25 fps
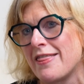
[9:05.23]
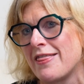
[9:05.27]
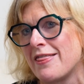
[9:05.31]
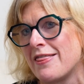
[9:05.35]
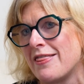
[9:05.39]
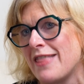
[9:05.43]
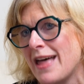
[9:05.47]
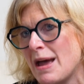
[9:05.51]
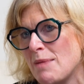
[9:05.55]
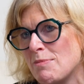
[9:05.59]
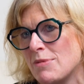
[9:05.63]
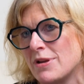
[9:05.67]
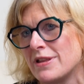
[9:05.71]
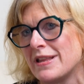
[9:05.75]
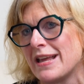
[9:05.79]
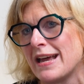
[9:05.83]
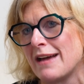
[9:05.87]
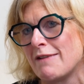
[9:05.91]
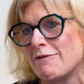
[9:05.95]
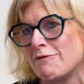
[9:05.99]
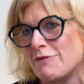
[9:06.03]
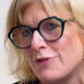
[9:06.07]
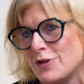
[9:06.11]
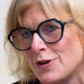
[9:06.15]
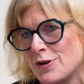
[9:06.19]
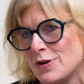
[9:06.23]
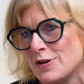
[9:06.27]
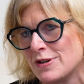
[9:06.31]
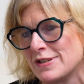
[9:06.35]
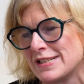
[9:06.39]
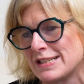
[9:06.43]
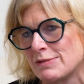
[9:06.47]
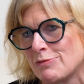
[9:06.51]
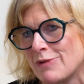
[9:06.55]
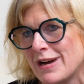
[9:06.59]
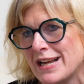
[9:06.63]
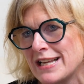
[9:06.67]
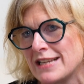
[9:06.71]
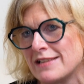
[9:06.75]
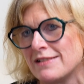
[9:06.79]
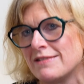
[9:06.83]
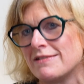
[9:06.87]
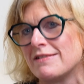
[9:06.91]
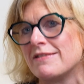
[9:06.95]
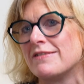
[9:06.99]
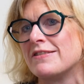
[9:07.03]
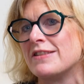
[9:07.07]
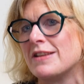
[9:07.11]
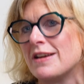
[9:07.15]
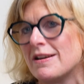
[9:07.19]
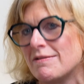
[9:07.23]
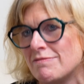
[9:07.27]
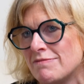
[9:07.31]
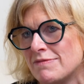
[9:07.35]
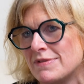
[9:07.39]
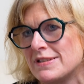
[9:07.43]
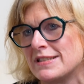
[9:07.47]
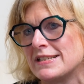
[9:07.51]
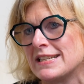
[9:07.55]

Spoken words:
them and their views when the